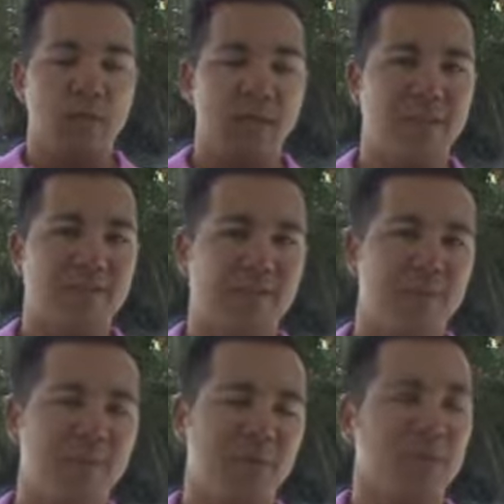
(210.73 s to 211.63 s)
get
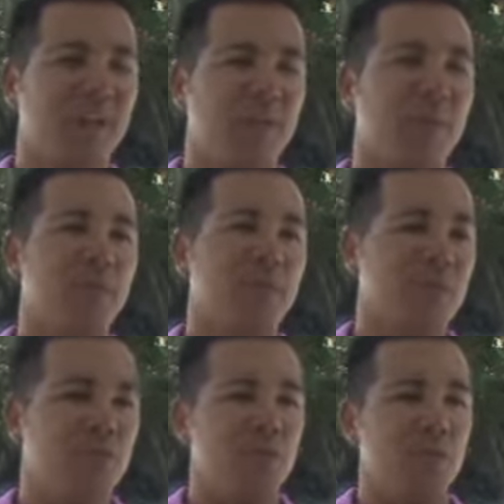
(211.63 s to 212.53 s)
some, I wouldn't say equity out, but
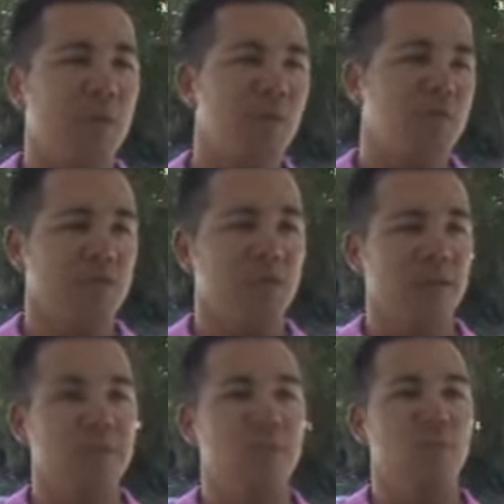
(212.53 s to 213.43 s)
at least you'd be able to
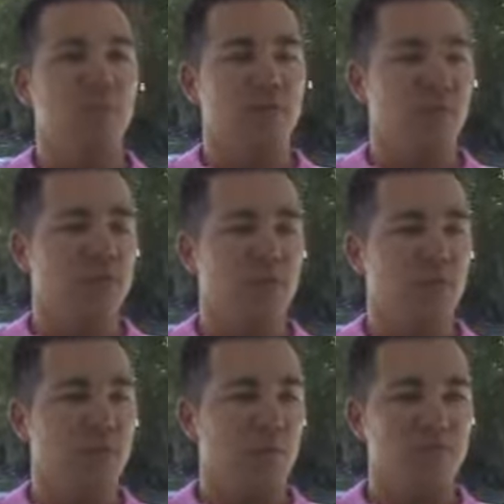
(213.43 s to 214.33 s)
get to refinance at a
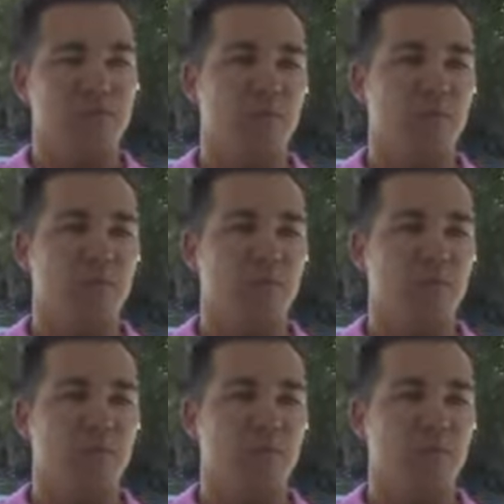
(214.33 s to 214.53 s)
lower rate.